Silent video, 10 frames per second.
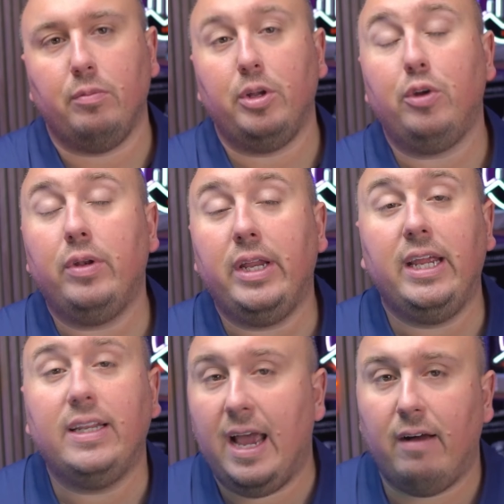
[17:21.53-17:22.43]
But you
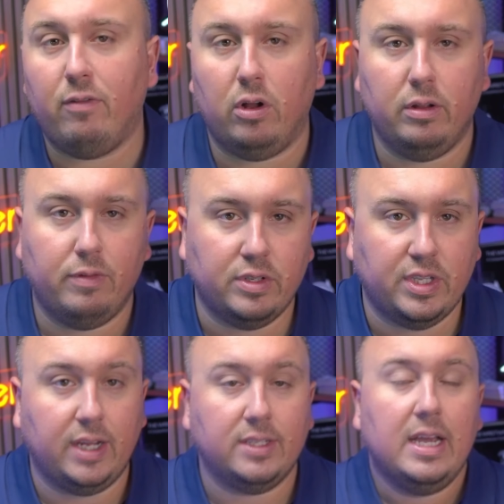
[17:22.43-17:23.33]
need to have all of those
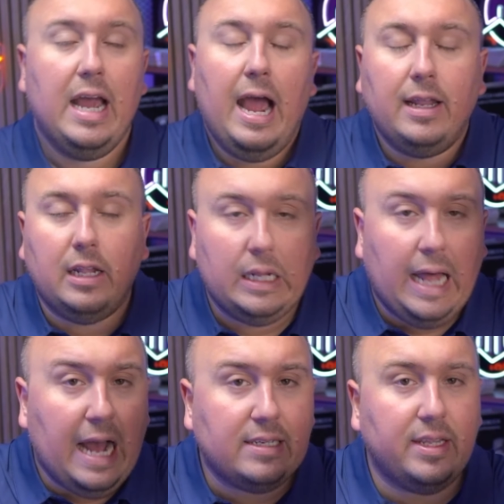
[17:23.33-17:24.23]
things. And the
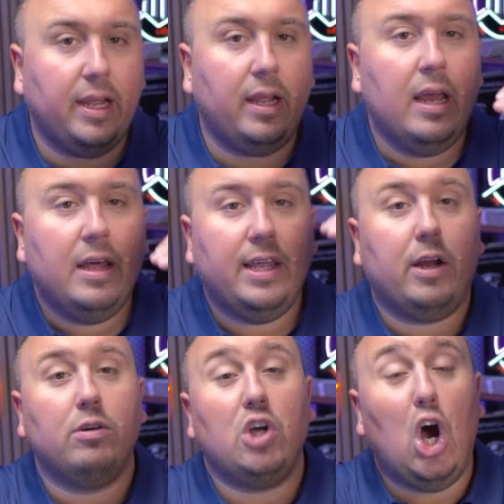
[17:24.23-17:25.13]
last thing that
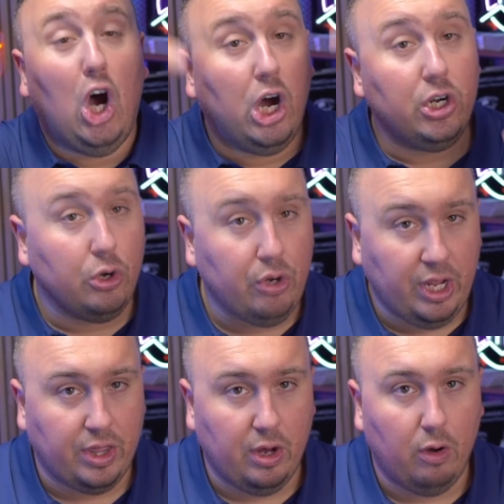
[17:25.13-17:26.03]
goes
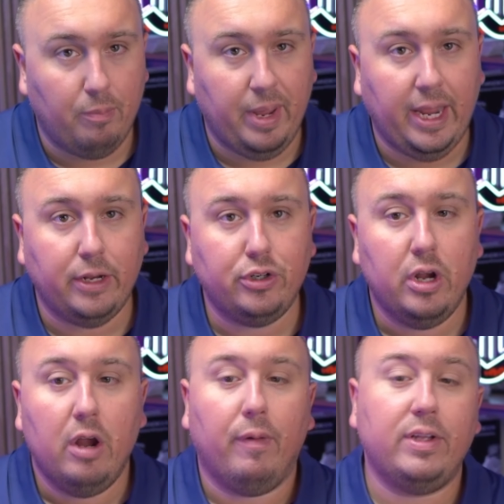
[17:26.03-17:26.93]
underneath the homepage,
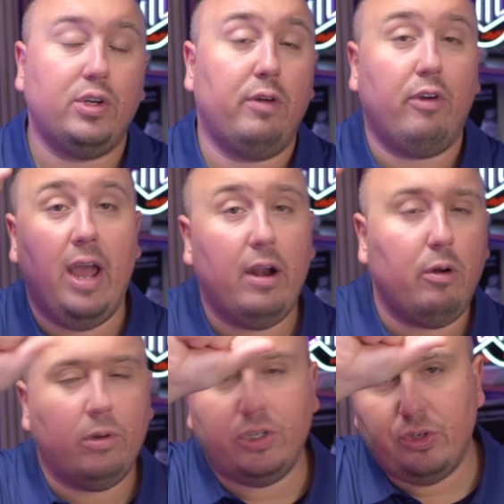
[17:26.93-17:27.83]
right? So you have your header,
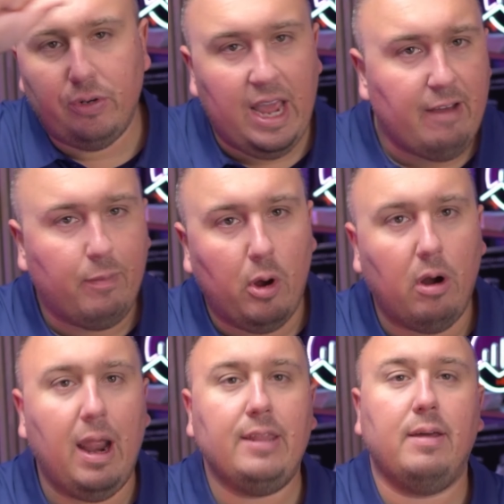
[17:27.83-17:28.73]
which is your nav bar,
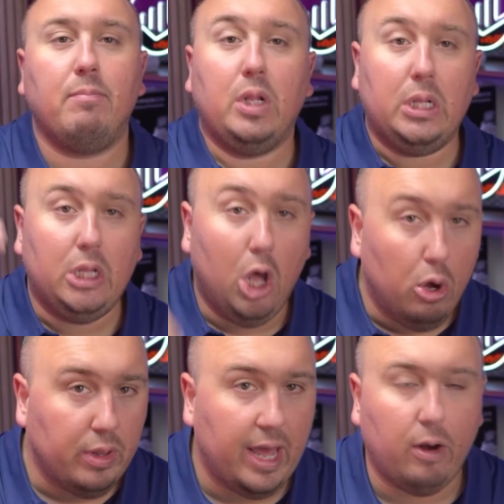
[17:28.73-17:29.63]
and then
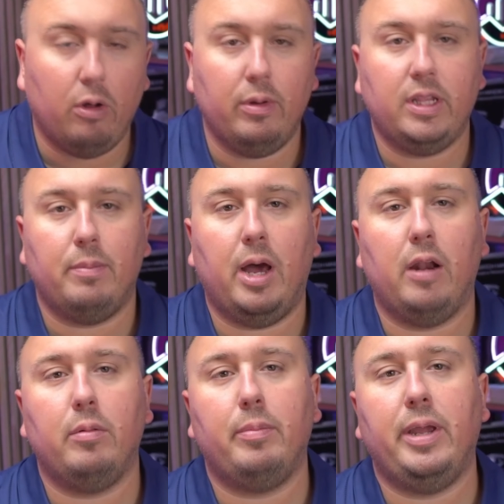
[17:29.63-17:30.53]
below that, all the way at the
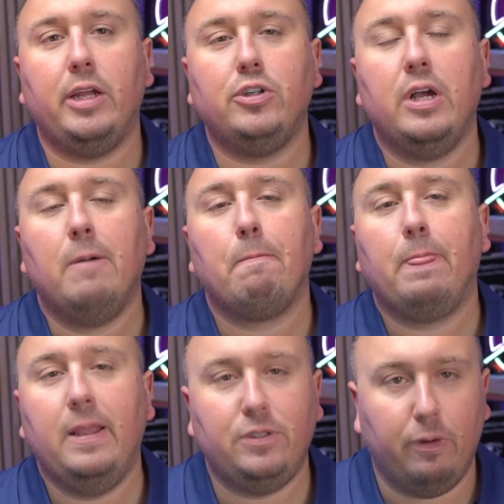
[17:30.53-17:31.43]
bottom of the page,
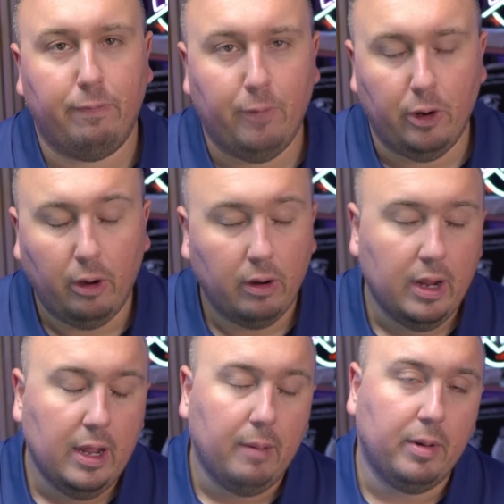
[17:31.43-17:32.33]
is your footer.
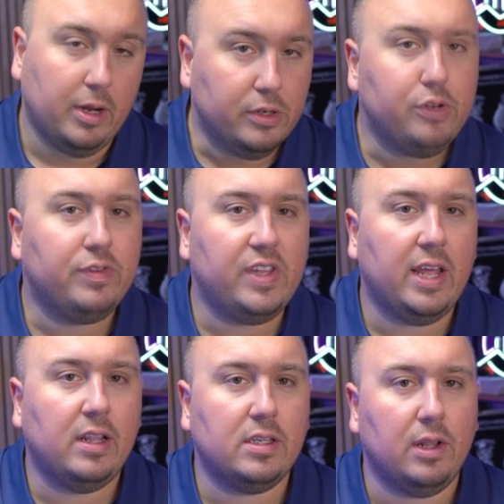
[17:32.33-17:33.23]
Because you've
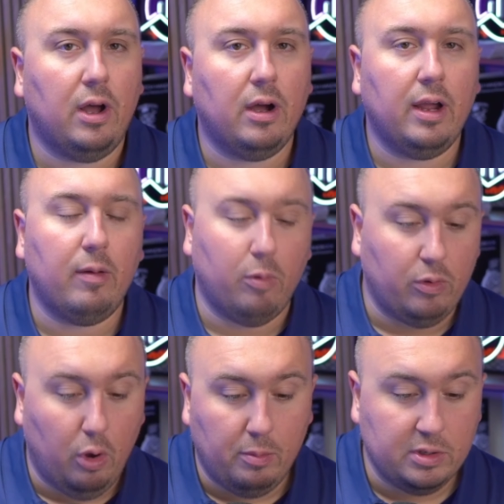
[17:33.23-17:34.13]
stayed this long and we're
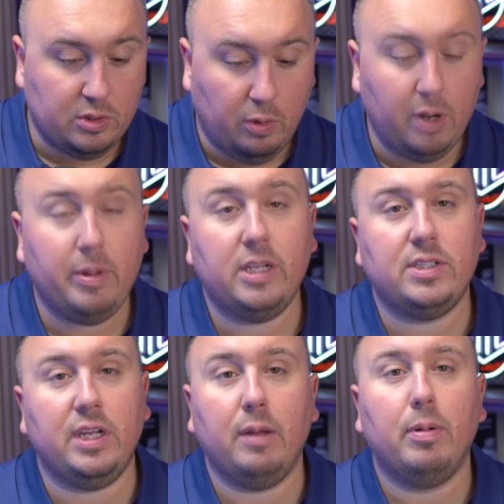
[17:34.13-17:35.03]
almost 20 minutes
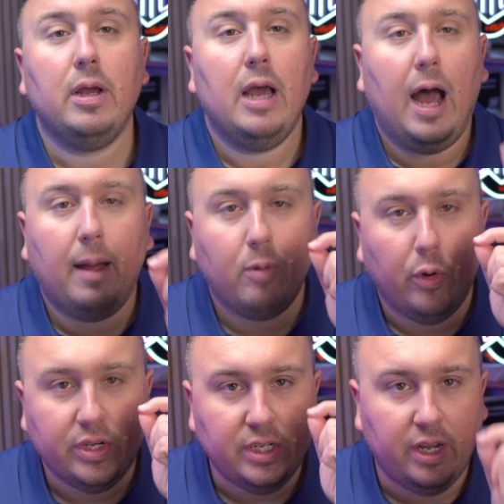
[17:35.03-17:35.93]
deep, I'm
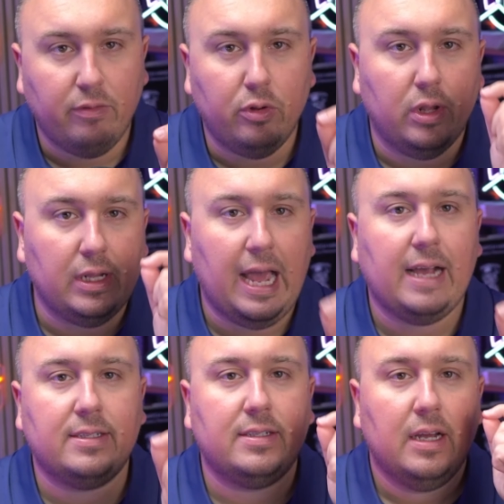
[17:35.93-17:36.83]
going to give you the
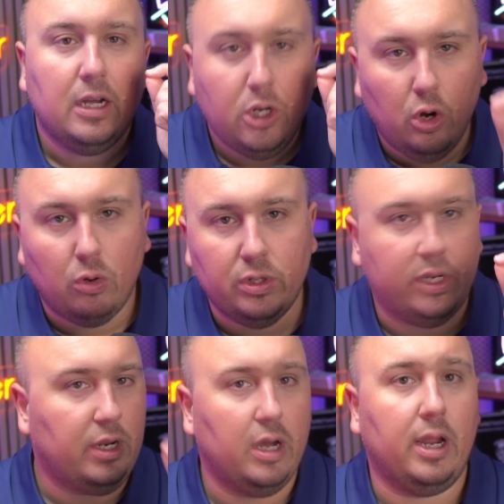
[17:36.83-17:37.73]
last
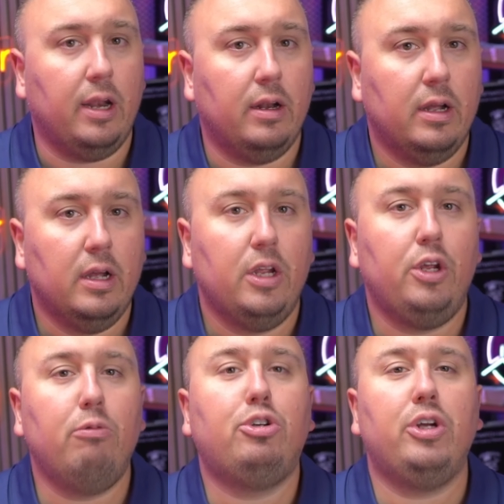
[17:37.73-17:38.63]
golden nugget.
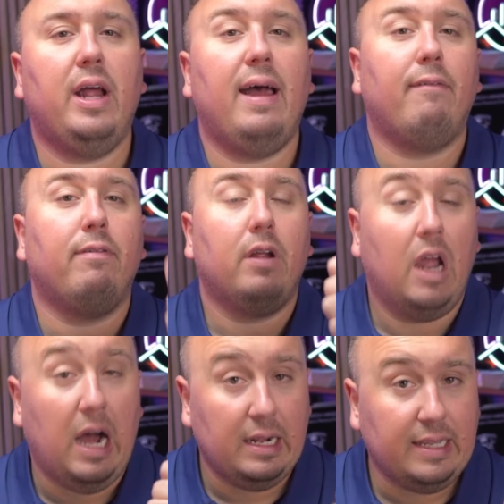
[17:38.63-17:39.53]
You should have
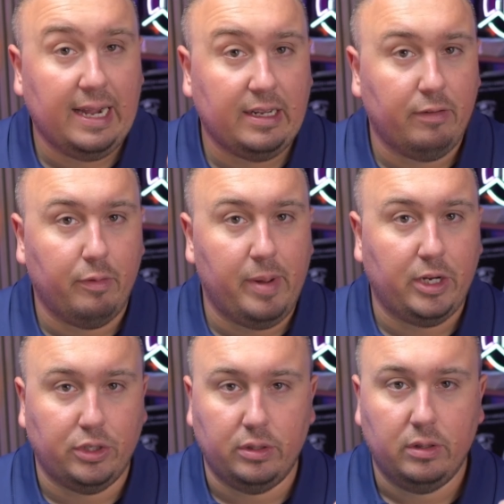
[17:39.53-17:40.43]
contact
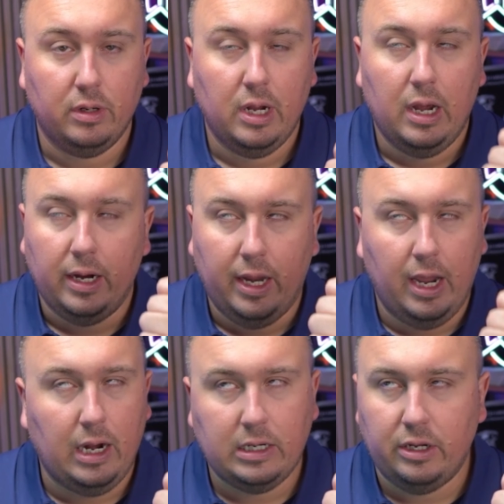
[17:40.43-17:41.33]
information.
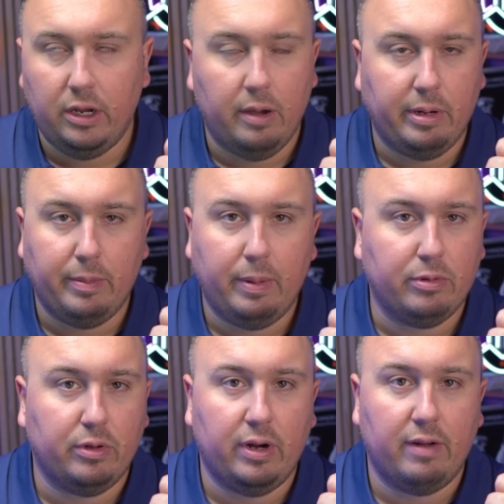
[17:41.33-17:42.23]
Cannot tell you how many people
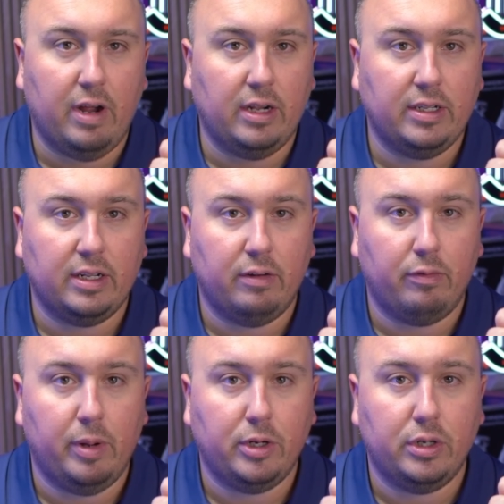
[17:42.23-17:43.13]
don't have contact information.